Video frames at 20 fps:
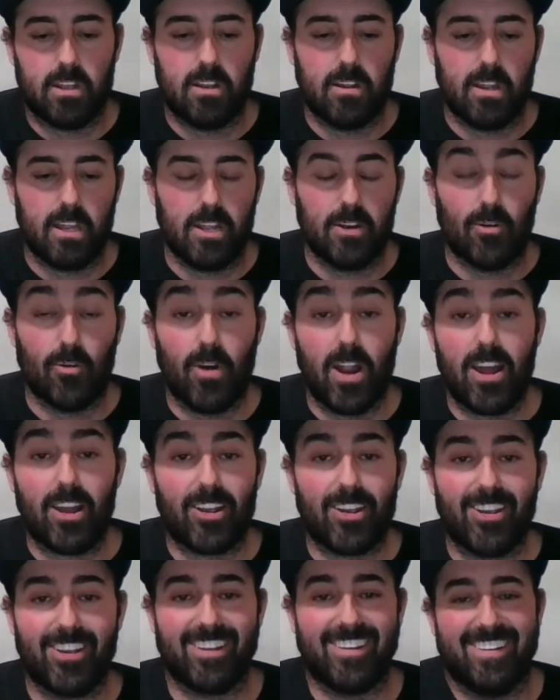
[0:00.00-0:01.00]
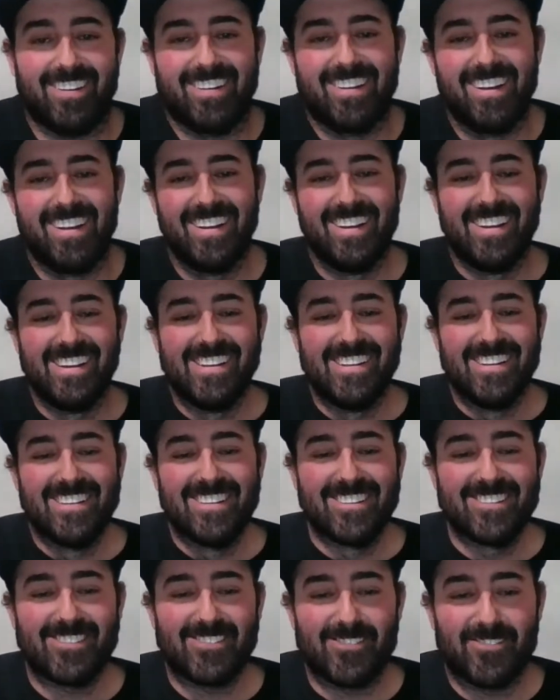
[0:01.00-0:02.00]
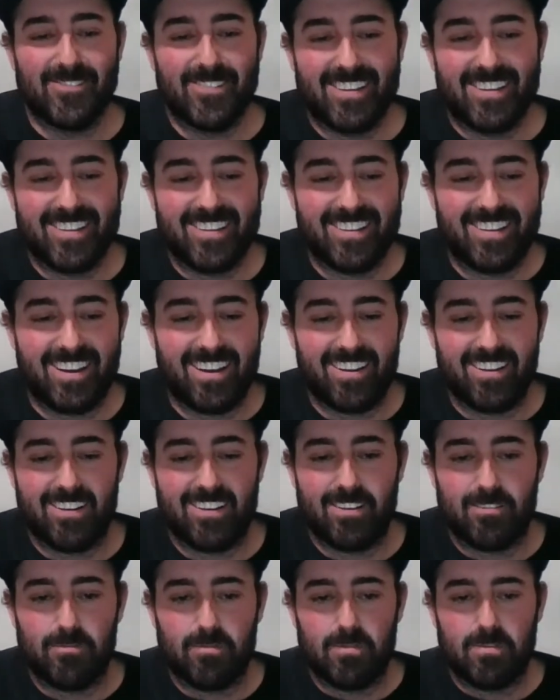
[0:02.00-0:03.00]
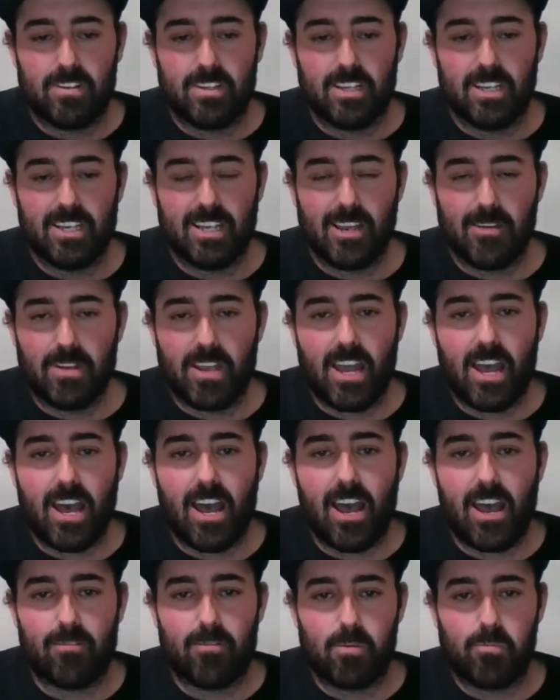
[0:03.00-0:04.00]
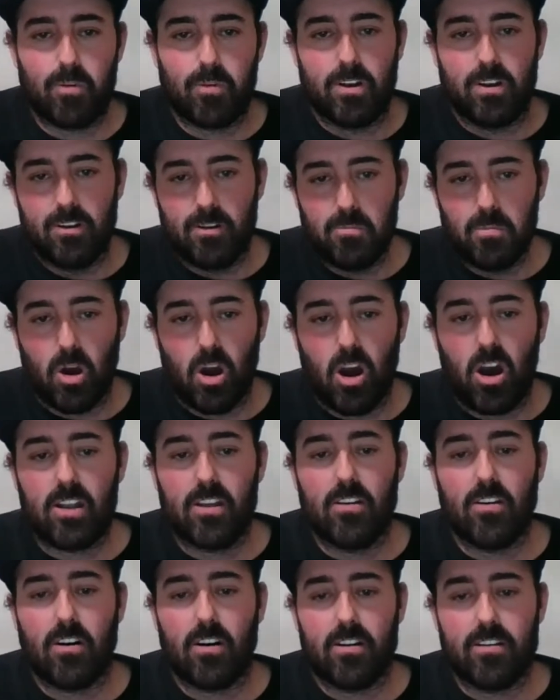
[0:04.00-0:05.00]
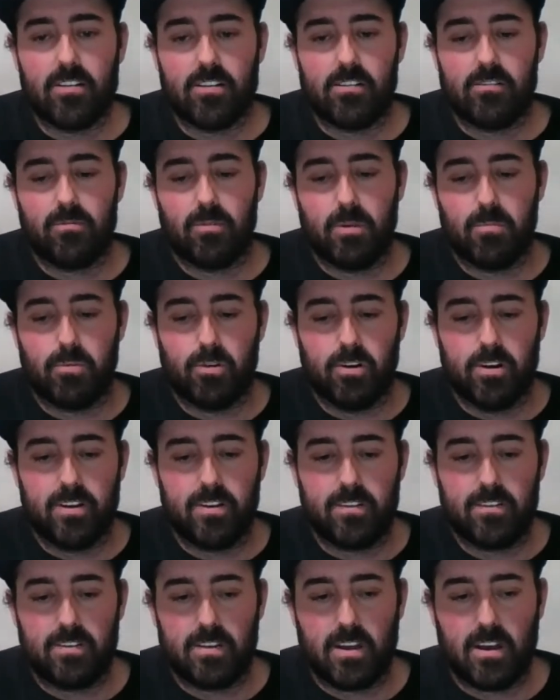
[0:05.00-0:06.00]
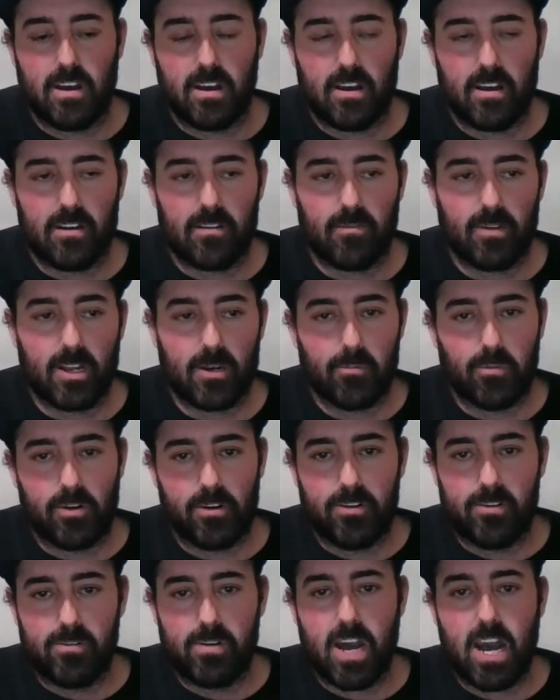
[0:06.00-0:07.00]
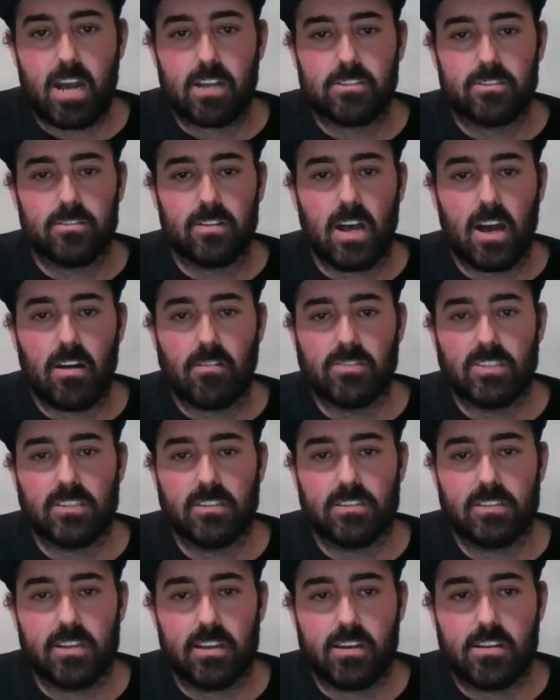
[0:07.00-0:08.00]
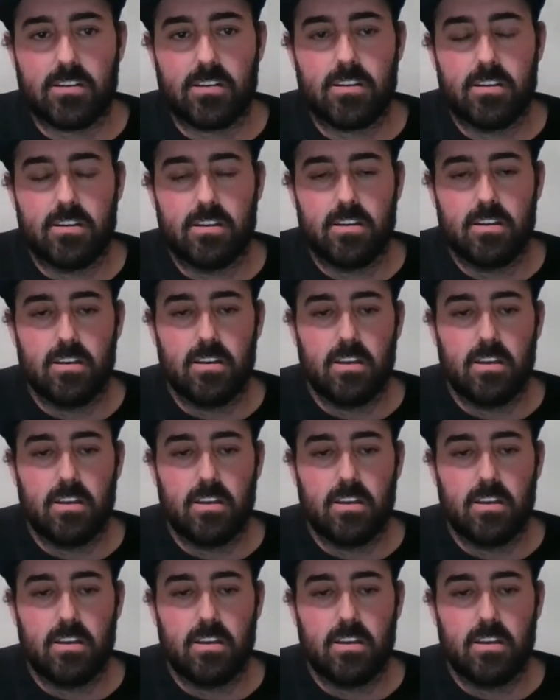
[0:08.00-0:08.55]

in a wreck. So he gave me a hand. We put a new body on. We had to put new axle housings in,